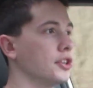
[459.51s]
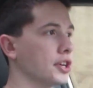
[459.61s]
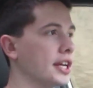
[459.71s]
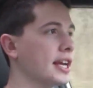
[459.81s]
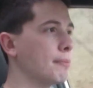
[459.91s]

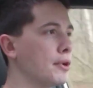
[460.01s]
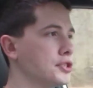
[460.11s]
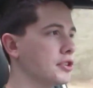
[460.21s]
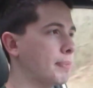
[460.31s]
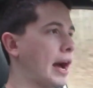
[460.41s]
you're going to get
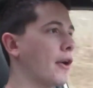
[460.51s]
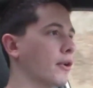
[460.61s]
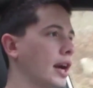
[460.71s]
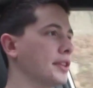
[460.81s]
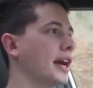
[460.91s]
most of your
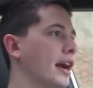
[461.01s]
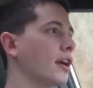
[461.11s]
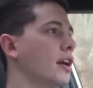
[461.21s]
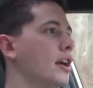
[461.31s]
power right there.